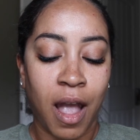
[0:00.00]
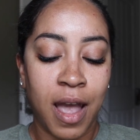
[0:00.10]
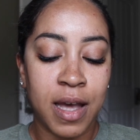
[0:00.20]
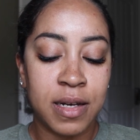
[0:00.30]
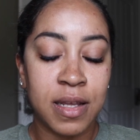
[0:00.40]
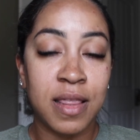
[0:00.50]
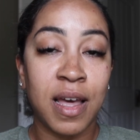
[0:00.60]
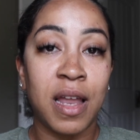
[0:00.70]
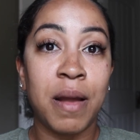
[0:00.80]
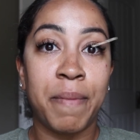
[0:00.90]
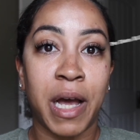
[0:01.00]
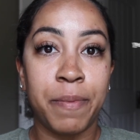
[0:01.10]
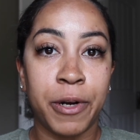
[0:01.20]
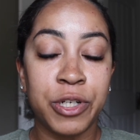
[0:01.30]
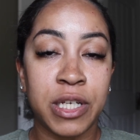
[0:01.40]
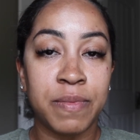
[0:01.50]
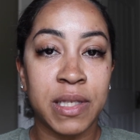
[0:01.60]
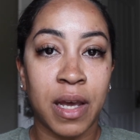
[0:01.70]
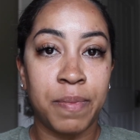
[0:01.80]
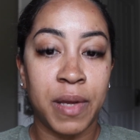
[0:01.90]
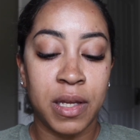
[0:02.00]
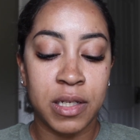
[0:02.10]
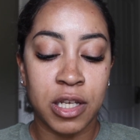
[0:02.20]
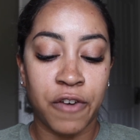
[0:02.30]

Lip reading: And then my per diem stipend